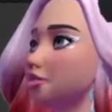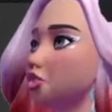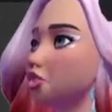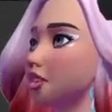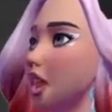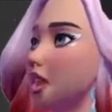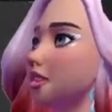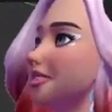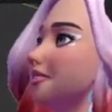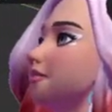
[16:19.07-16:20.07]
so that
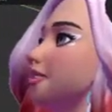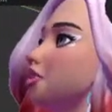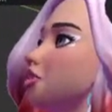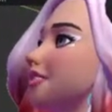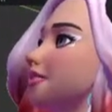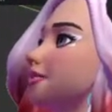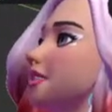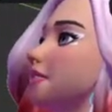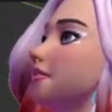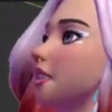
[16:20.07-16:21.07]
now makes it a bit
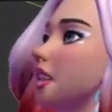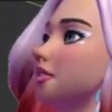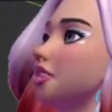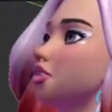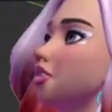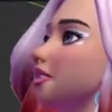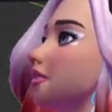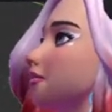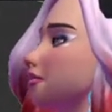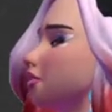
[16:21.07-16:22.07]
of a flat cushion.
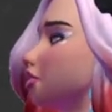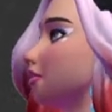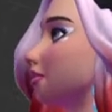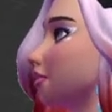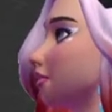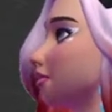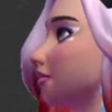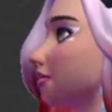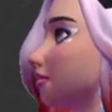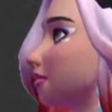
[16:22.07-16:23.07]
And it's kind of
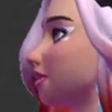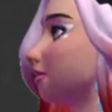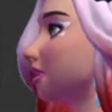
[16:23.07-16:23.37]
not doing